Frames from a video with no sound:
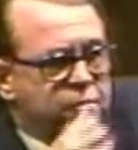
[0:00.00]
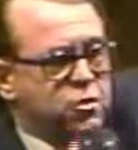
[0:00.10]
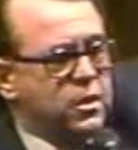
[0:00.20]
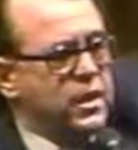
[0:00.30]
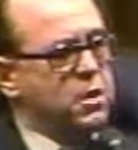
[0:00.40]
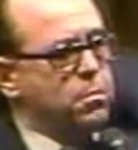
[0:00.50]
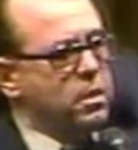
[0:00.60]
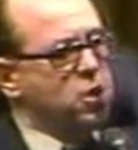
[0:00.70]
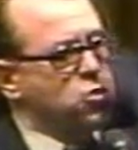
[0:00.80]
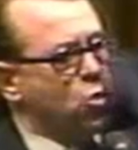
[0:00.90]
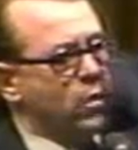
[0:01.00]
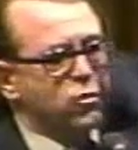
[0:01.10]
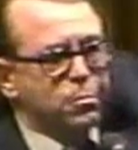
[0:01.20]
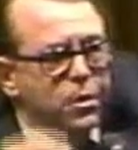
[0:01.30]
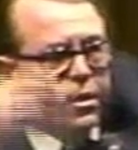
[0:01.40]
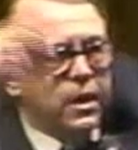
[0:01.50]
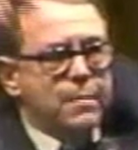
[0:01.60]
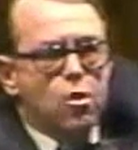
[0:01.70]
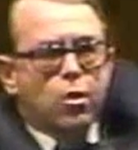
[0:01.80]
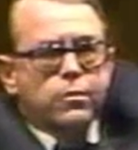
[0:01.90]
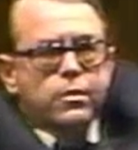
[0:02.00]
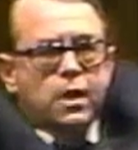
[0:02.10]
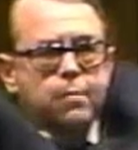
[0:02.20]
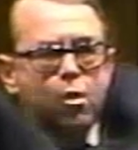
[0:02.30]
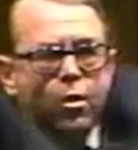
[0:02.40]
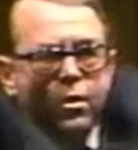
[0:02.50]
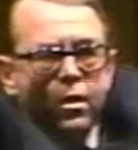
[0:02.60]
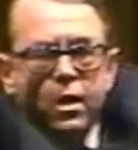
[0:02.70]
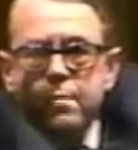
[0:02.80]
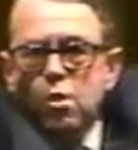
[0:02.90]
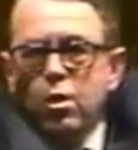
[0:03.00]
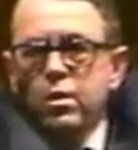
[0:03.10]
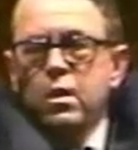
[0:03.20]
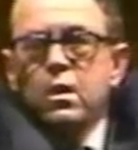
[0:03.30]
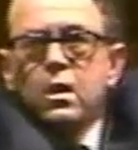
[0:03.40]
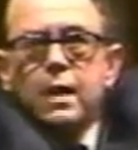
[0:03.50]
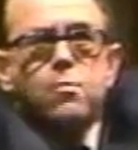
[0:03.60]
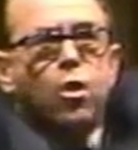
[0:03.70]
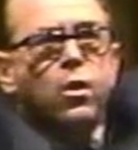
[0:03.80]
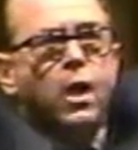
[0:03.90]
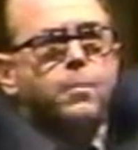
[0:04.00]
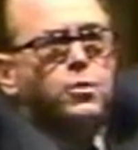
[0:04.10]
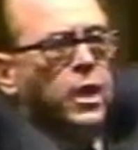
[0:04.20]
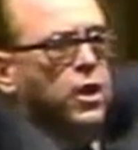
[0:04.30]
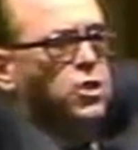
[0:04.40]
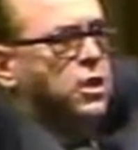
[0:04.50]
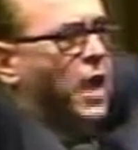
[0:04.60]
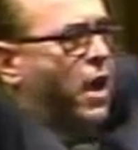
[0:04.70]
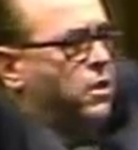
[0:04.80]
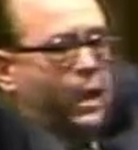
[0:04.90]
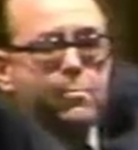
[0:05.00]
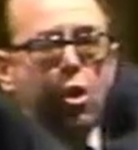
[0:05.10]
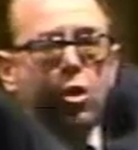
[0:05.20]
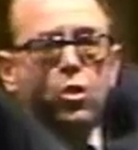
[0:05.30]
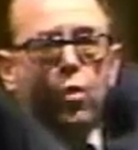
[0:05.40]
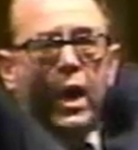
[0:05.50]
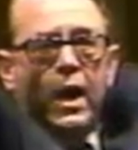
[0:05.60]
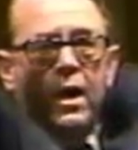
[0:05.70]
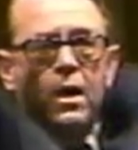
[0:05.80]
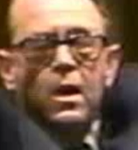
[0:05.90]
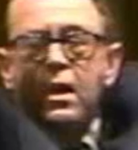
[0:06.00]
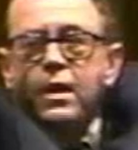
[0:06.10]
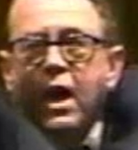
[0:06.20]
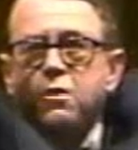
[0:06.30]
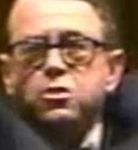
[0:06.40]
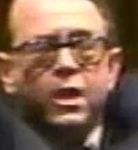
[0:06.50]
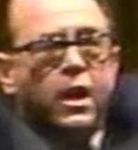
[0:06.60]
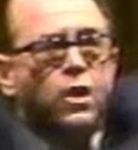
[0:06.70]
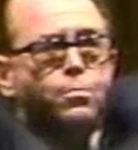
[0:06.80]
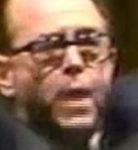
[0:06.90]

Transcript: lift your hand, please, all over the building? Come on, come on, come on, come on, upstairs and down. Come on, choir, downstairs,